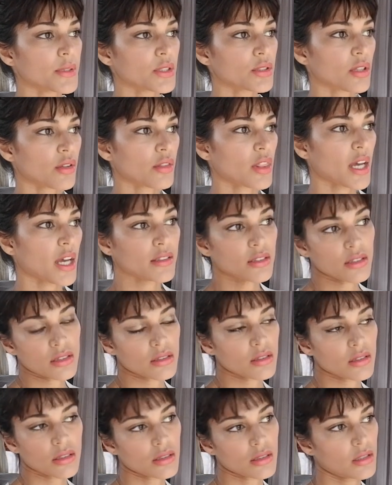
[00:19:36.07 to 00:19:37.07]
So
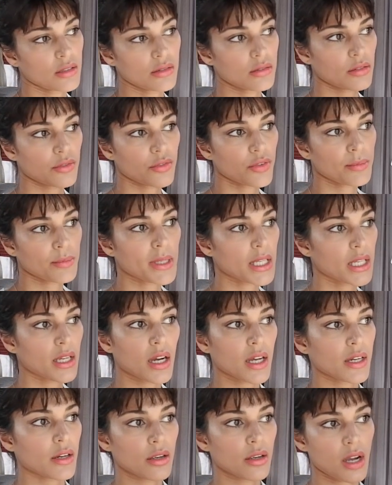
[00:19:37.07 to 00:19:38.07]
that's, you know, for me,
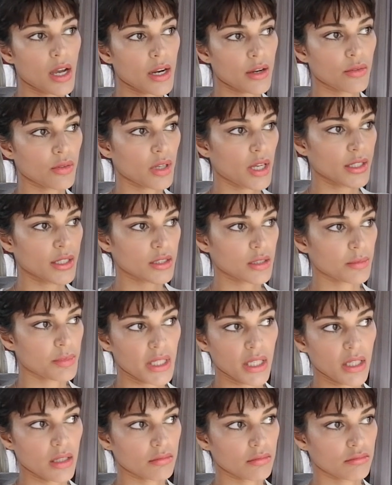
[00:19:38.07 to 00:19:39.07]
I don't like to
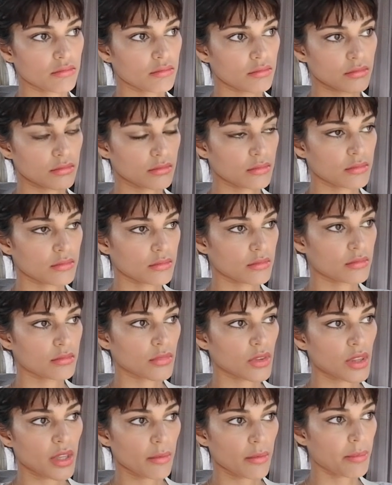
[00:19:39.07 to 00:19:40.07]
be
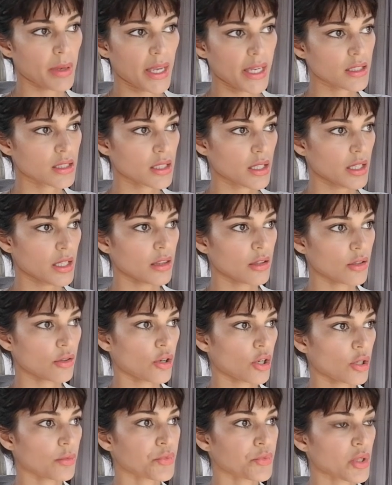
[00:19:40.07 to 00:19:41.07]
the beta in the
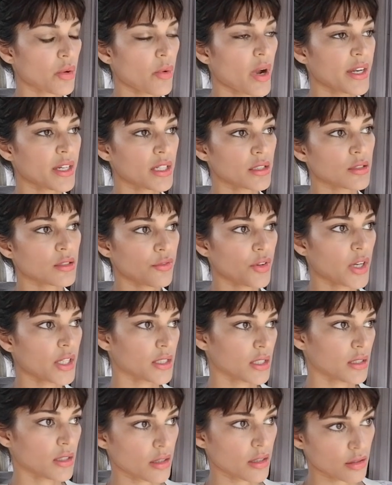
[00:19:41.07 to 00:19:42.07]
group, so I need to
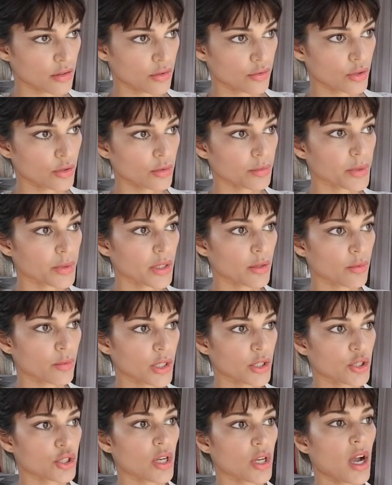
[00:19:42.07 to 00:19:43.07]
find another group in
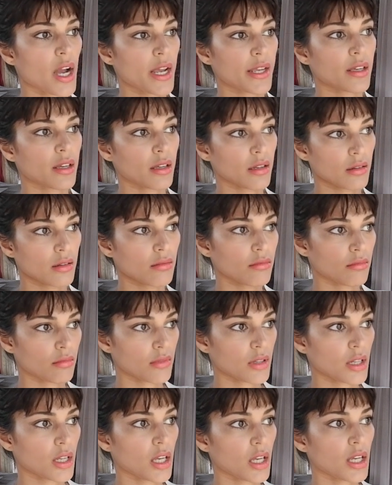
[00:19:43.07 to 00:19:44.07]
which I
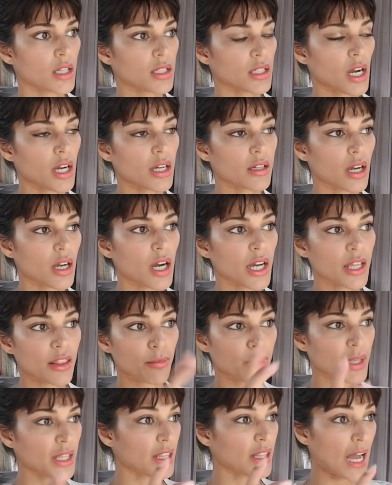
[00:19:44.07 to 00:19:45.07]
can
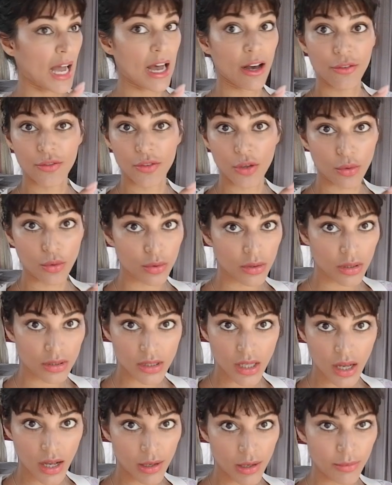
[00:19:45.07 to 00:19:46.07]
either be the alpha all the
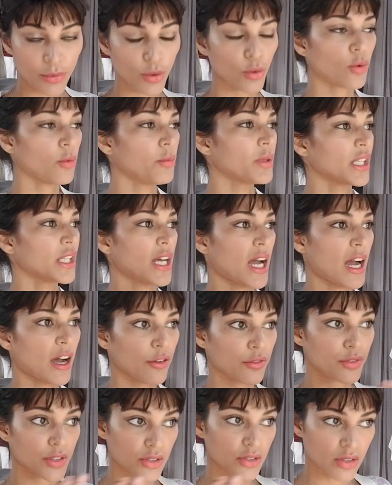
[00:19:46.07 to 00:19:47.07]
time or be the
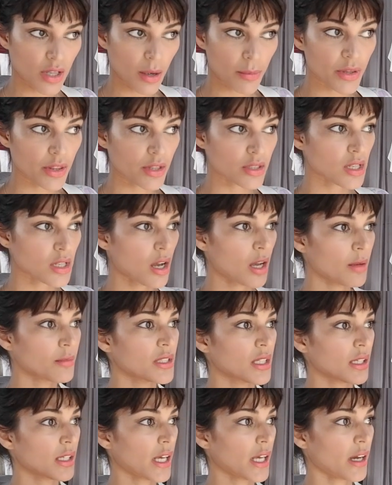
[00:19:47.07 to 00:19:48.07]
alpha some of the
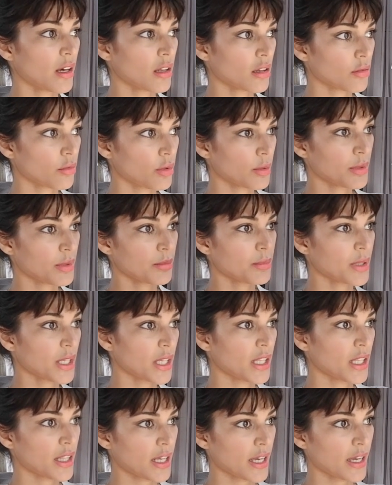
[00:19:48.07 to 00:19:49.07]
times and let other women
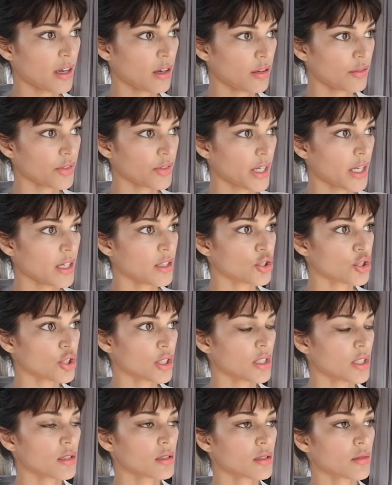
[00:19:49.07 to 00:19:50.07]
be in their alpha
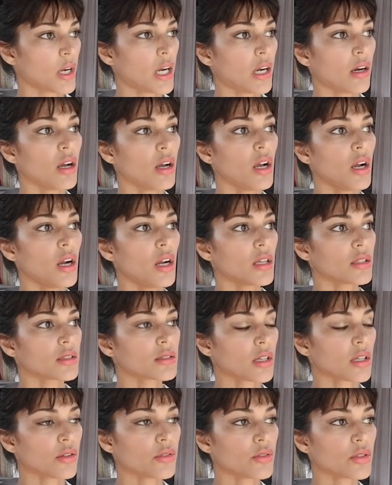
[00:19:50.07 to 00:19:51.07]
energy as well.
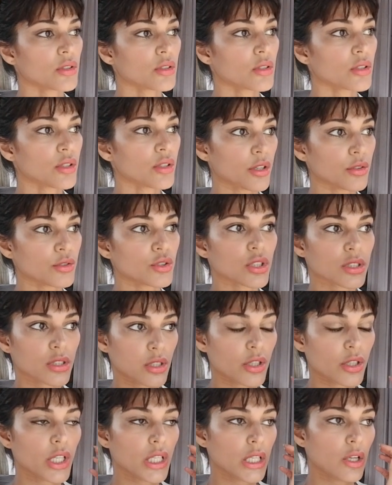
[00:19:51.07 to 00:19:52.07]
So, you know, just
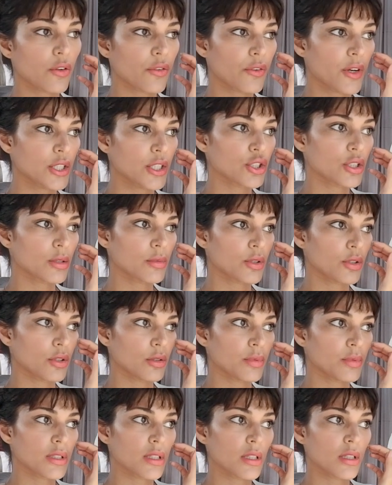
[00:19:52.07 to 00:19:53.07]
look at your friendship
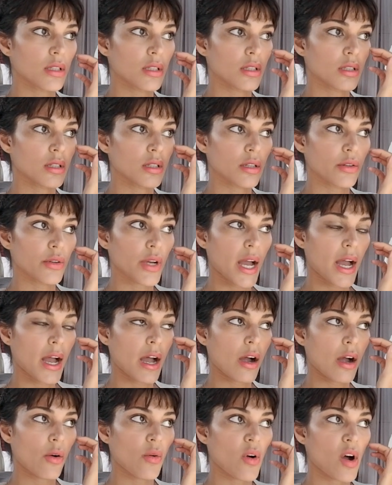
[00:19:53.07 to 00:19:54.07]
groups and, you know,
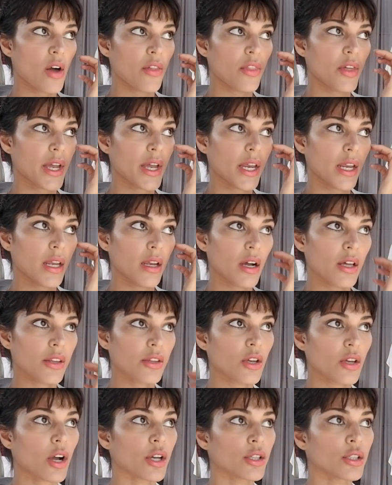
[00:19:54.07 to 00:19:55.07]
how
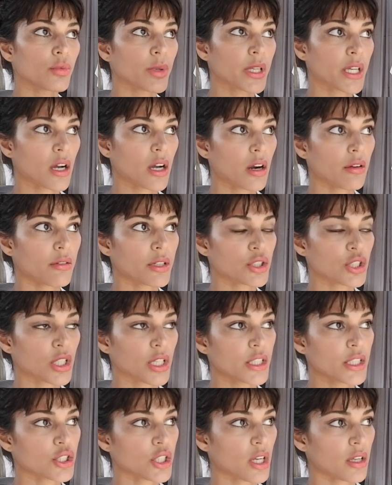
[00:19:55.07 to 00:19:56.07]
are you
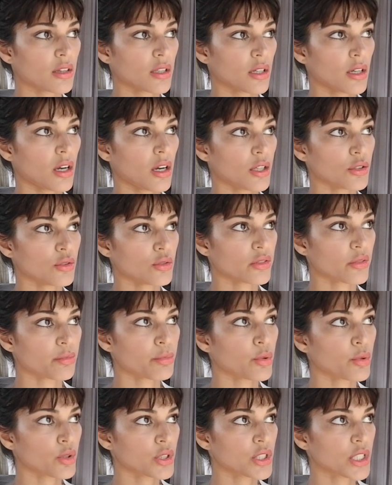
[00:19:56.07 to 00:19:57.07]
encouraging each other? Are you
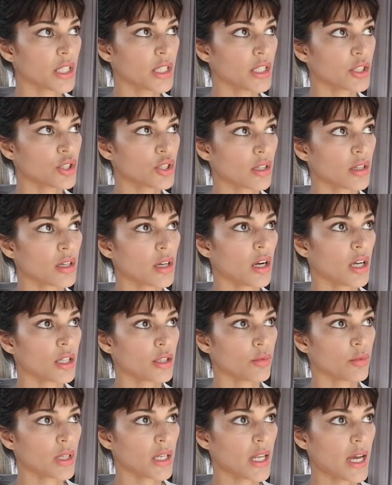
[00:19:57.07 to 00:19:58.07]
supporting each other? Are
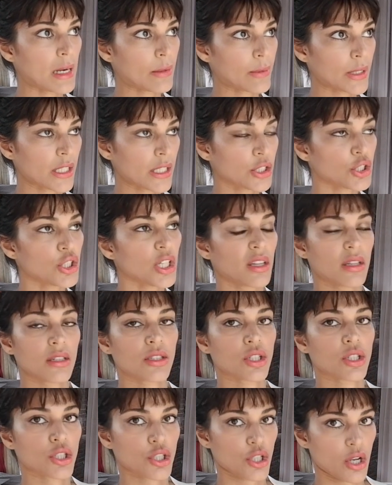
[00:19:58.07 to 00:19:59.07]
you allowing each other
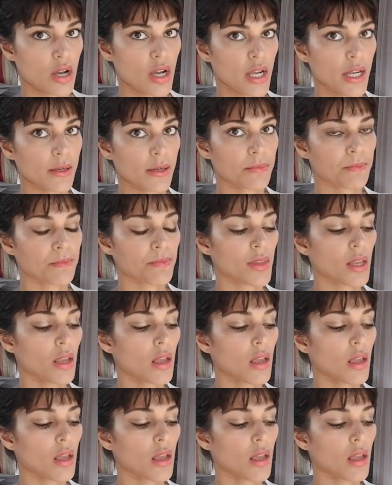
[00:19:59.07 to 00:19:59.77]
to shine?